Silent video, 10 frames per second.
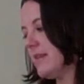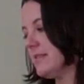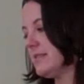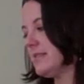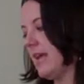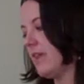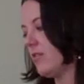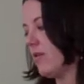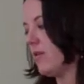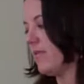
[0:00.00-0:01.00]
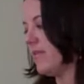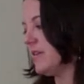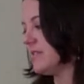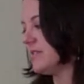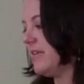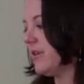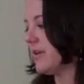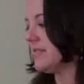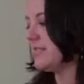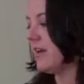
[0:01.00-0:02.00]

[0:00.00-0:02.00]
as a slanderer reveals secrets,